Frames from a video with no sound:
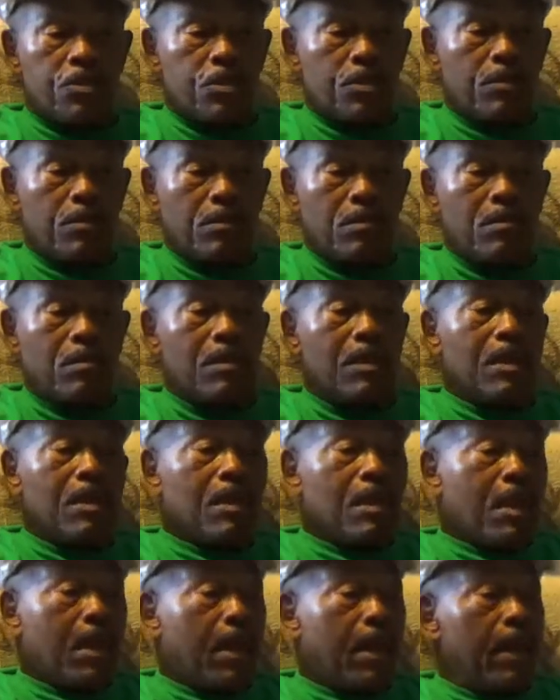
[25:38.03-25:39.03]
children
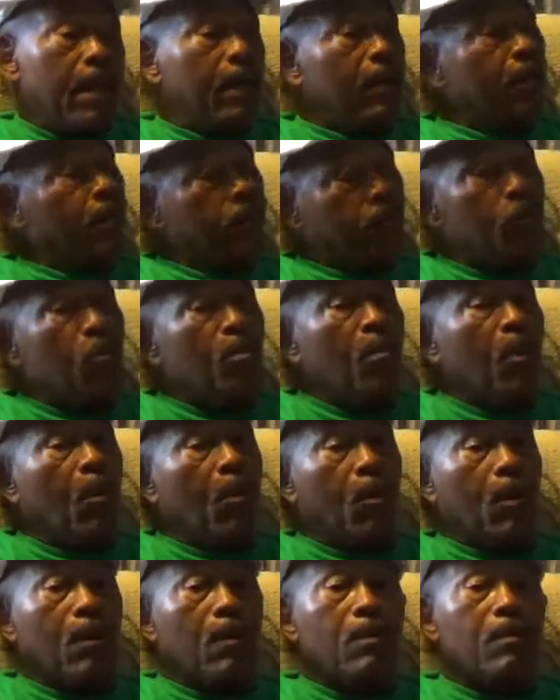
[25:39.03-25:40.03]
had a few
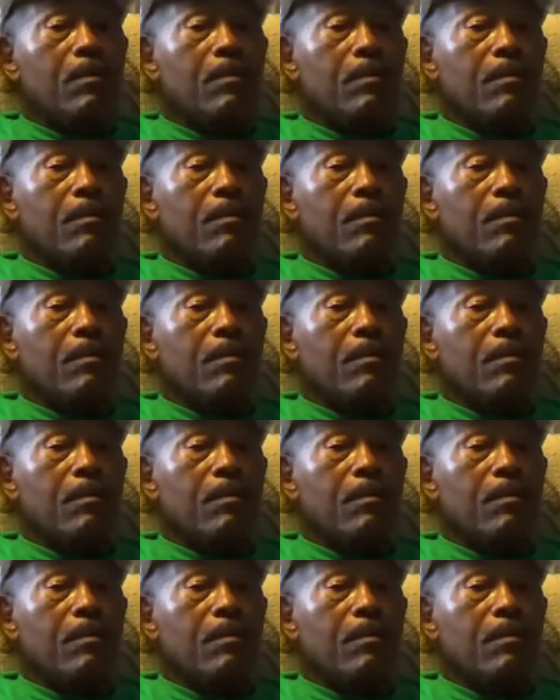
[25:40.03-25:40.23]
more,